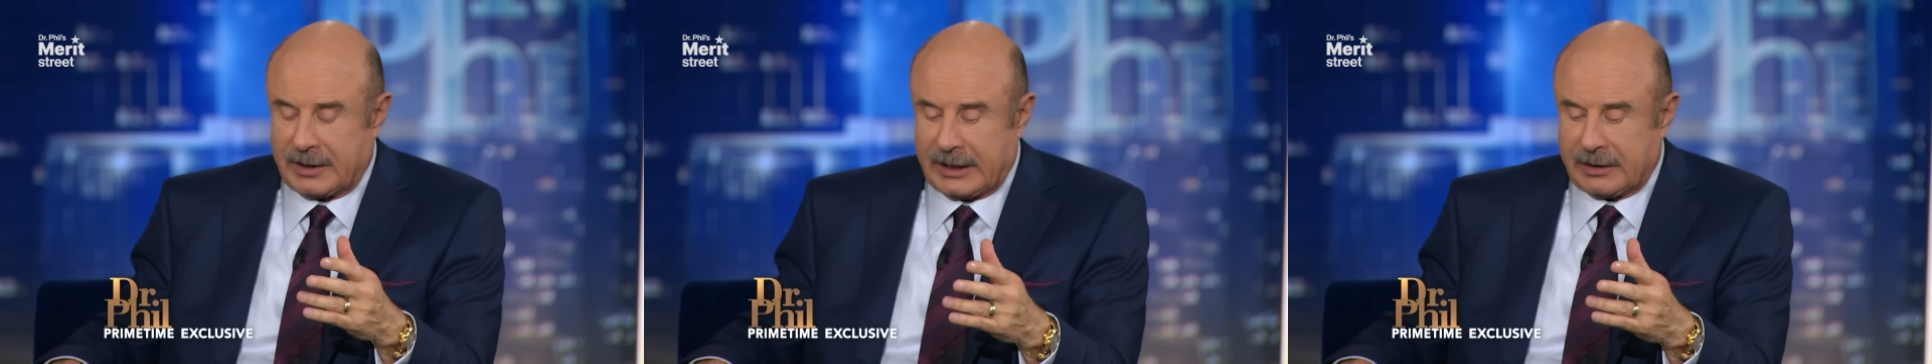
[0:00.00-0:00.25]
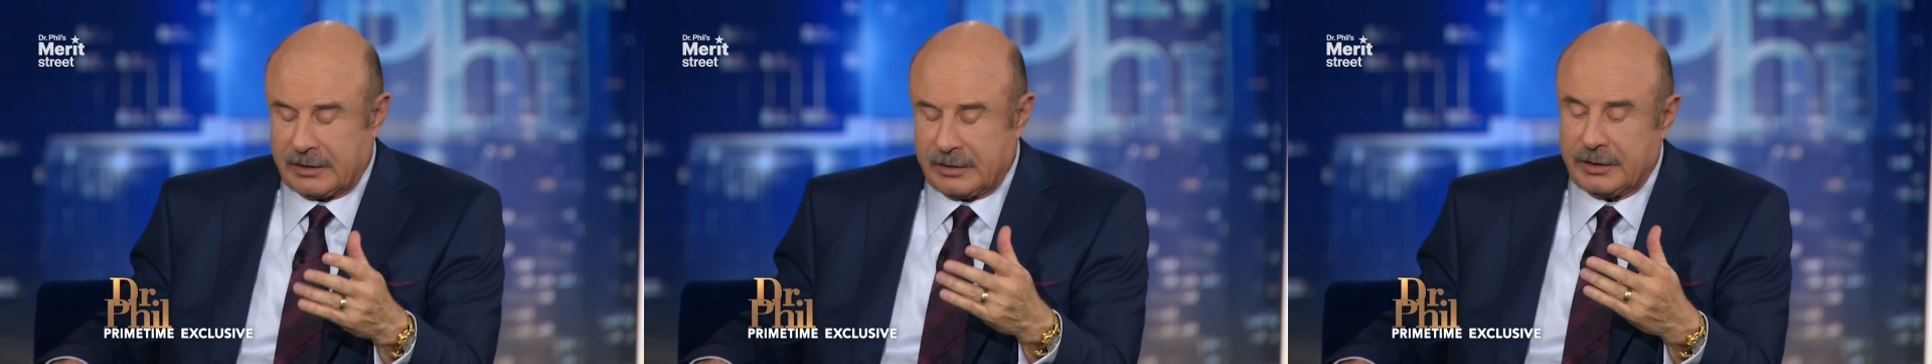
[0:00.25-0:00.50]

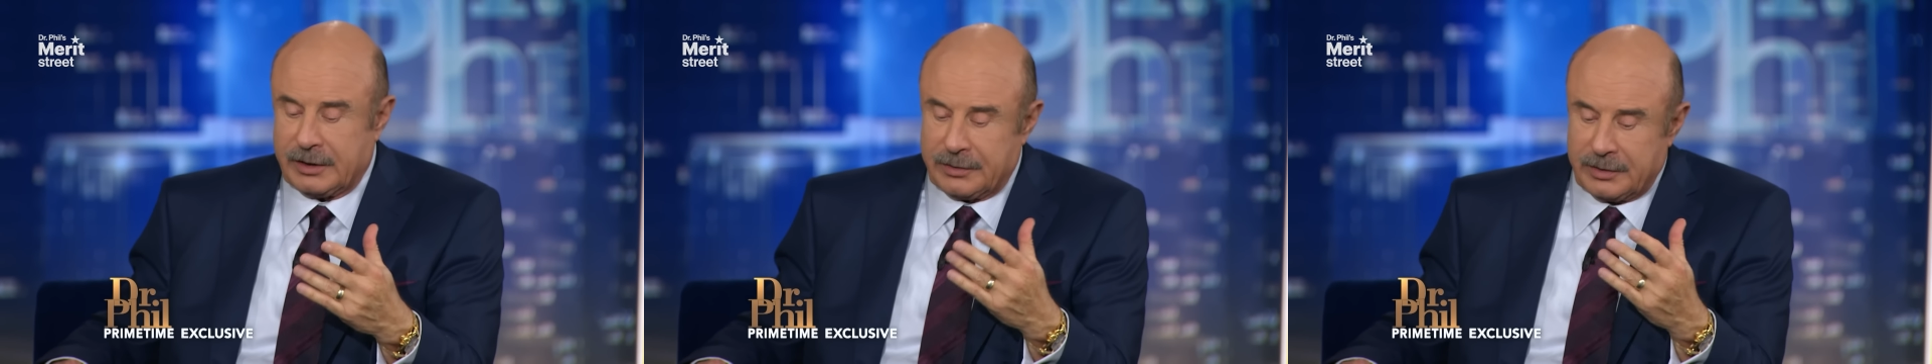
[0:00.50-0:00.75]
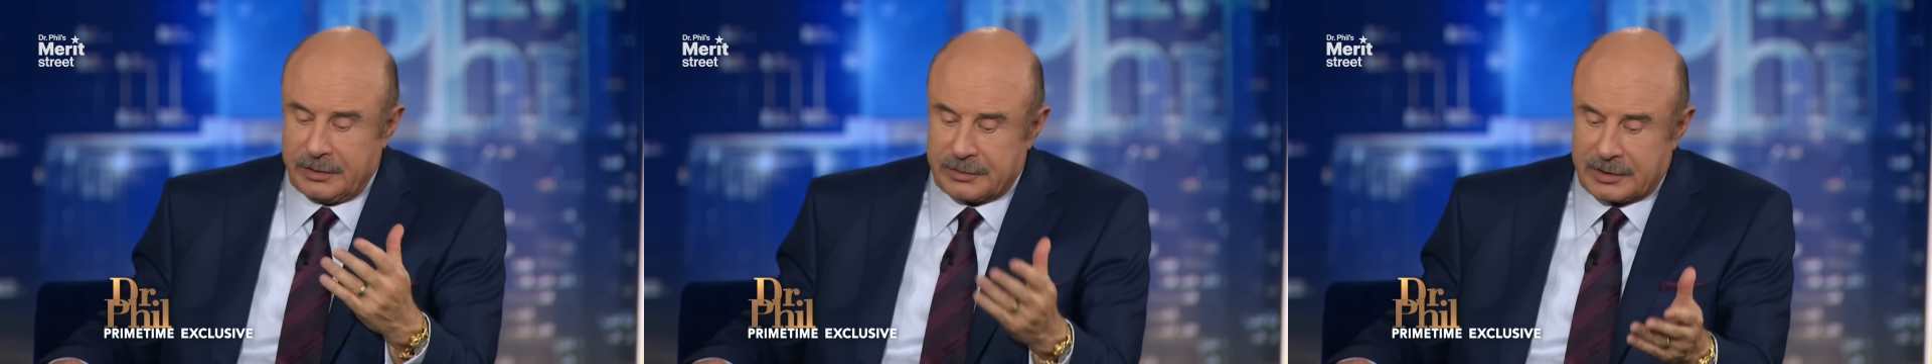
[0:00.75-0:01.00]
that
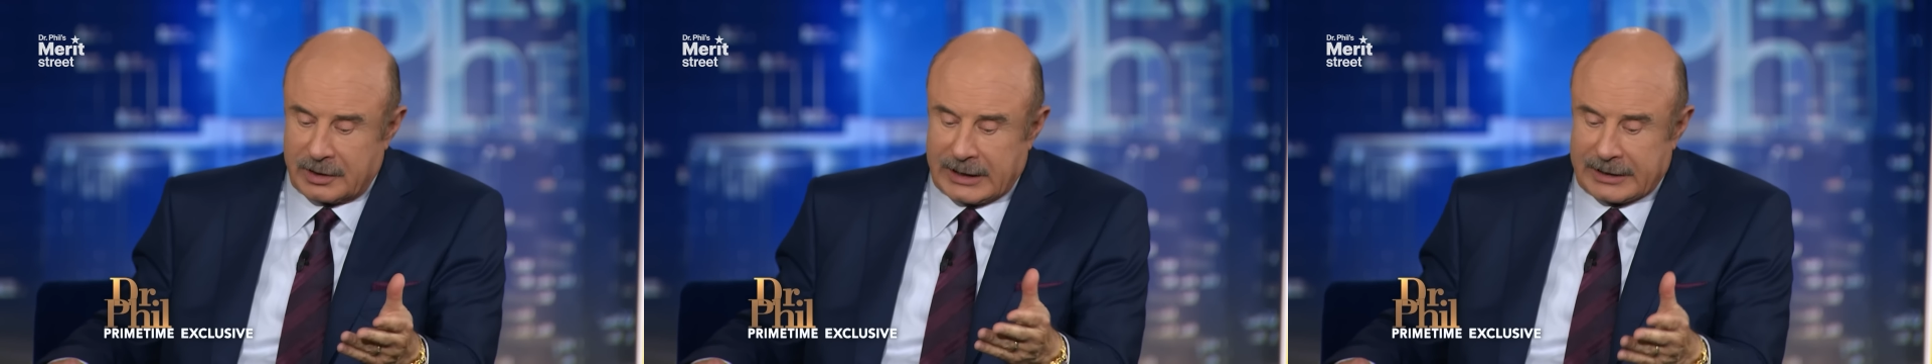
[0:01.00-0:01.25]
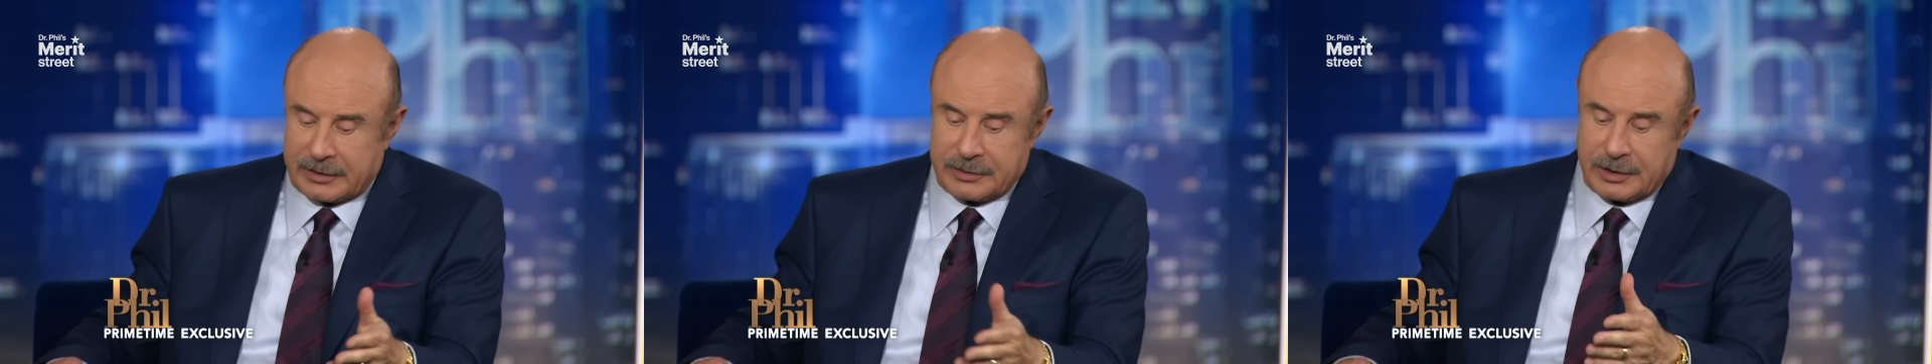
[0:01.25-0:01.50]
you
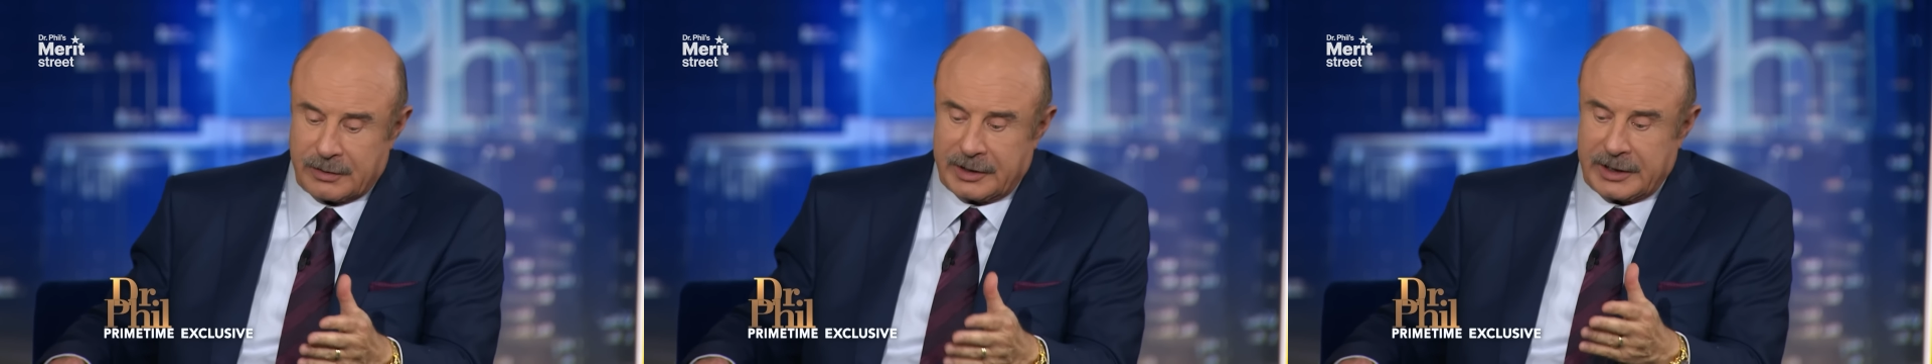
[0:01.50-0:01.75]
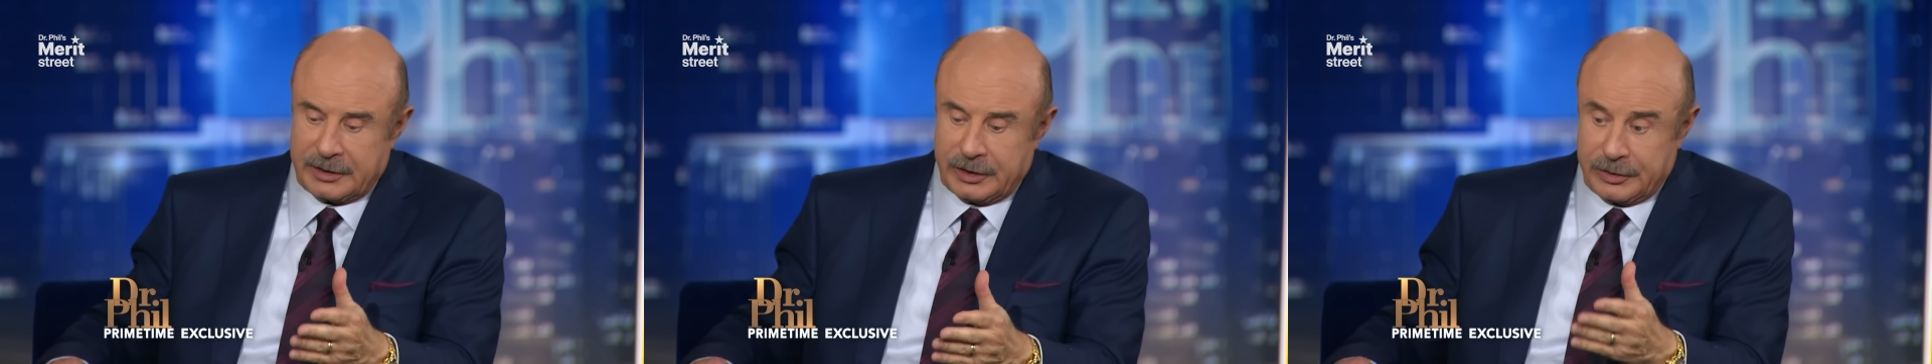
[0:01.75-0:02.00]
select a
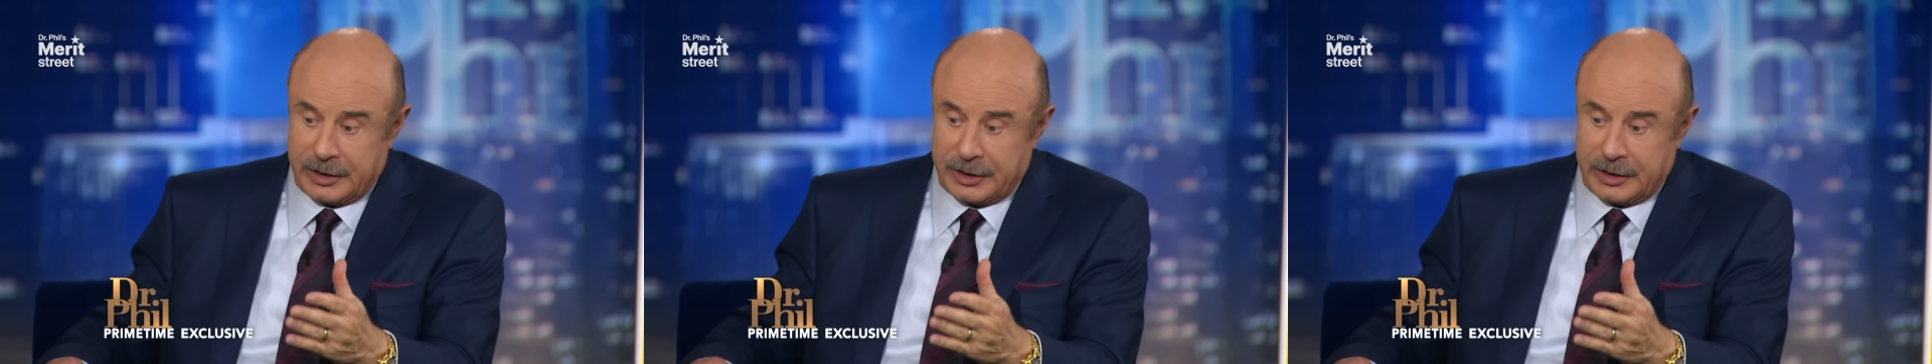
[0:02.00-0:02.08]
jury and you